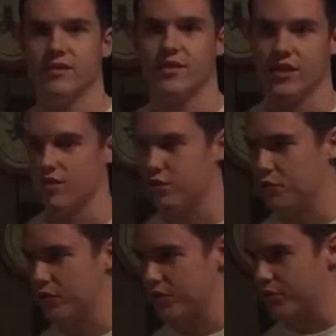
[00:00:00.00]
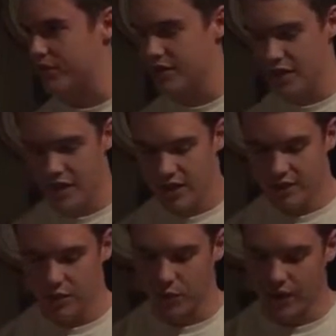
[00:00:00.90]
So that's the 2-ball switch.
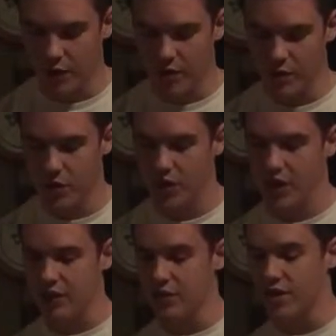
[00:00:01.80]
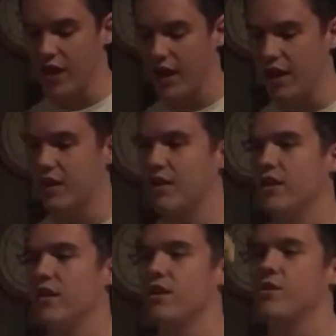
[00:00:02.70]
So really, when you learn how to do that,
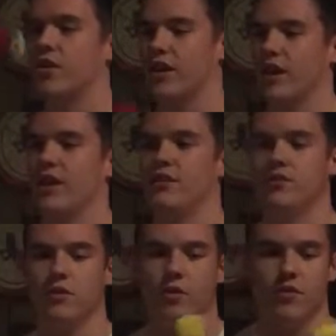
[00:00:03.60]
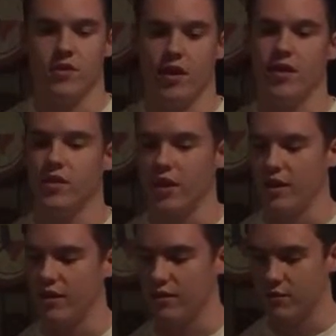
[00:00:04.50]
you can again do it with your other
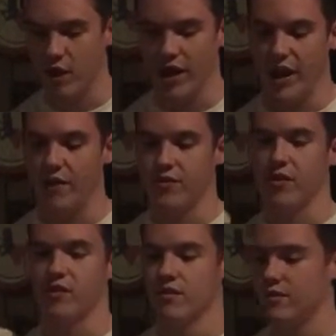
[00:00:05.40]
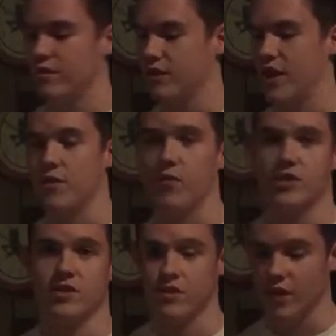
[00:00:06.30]
hand right after. And then
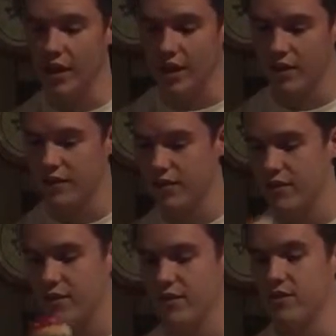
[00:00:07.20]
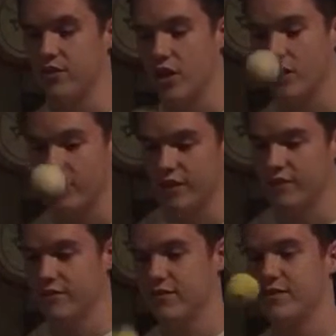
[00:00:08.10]
once you do that, you're juggling
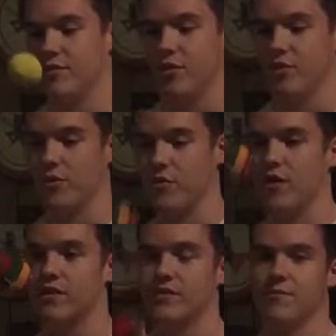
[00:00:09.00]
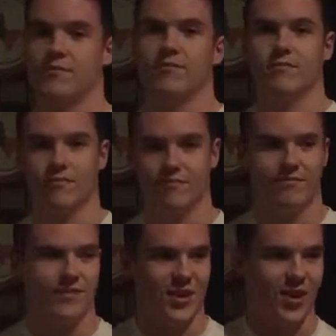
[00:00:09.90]
with 3 balls.
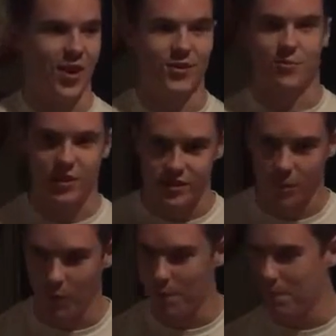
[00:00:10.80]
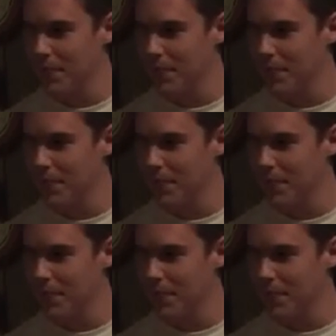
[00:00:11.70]
There you go. It's pretty simple.